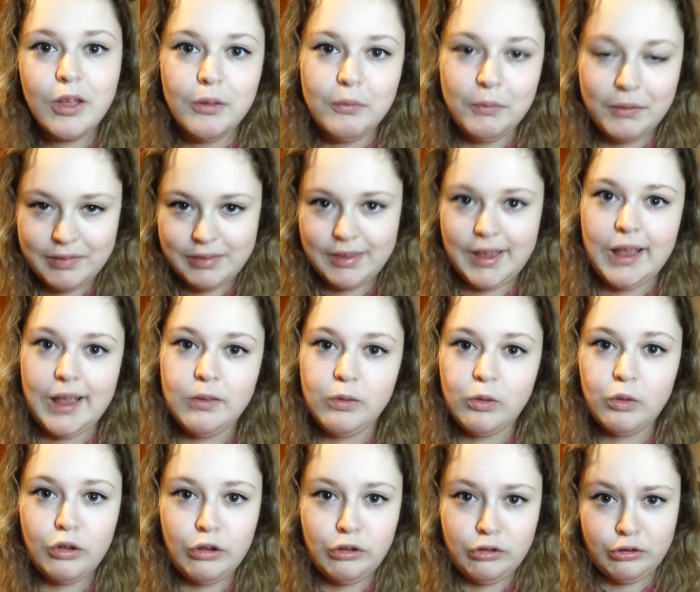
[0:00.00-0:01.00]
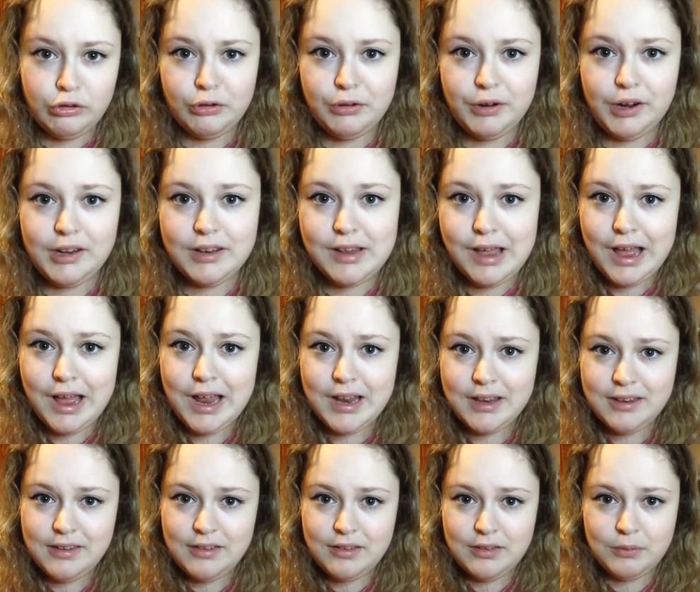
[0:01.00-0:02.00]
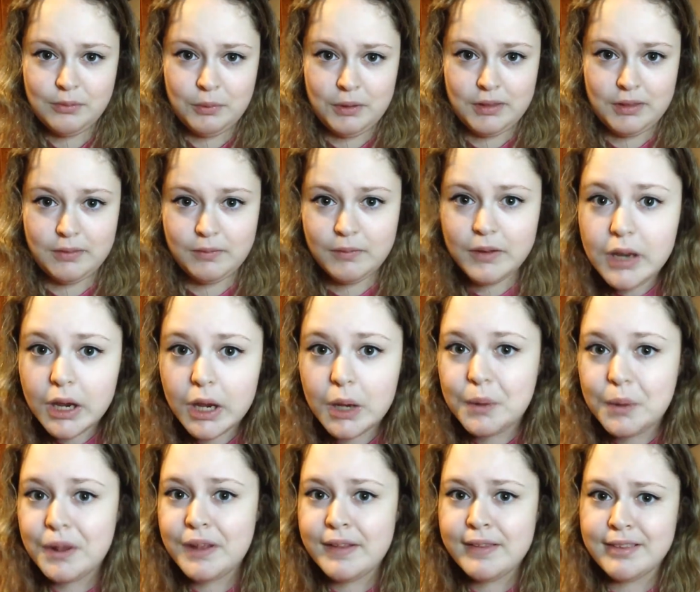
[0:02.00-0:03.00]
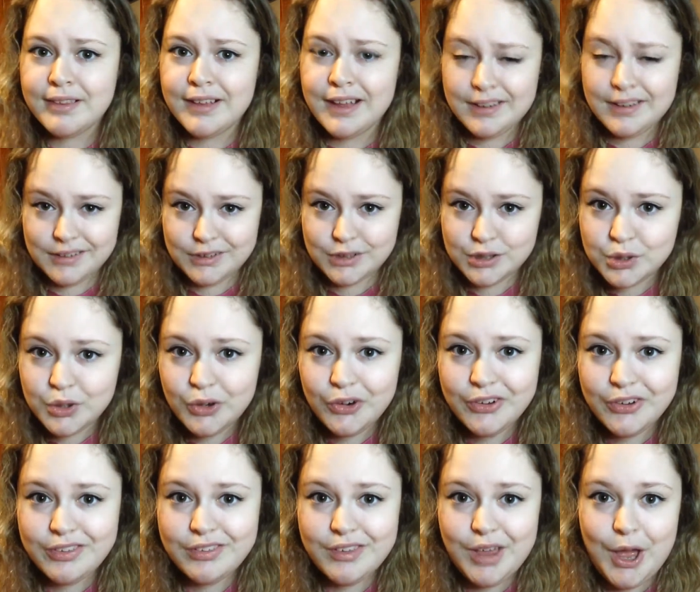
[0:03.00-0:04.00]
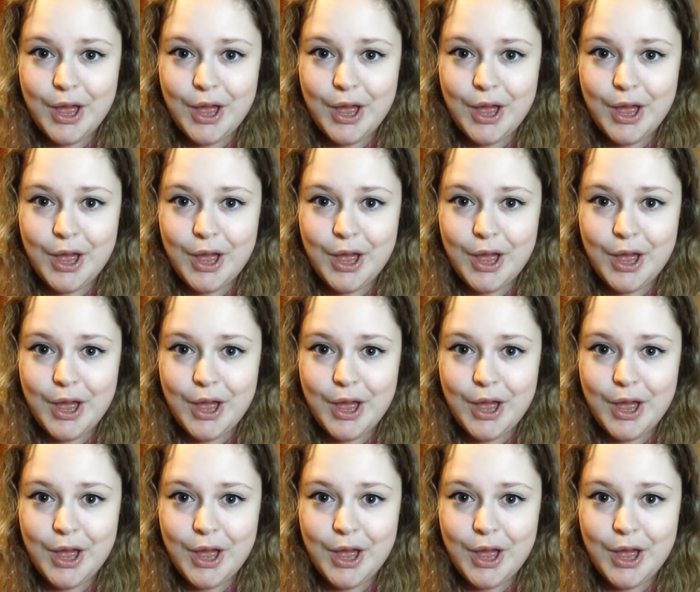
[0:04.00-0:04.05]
Once again, so sorry that this week's video is kind of short.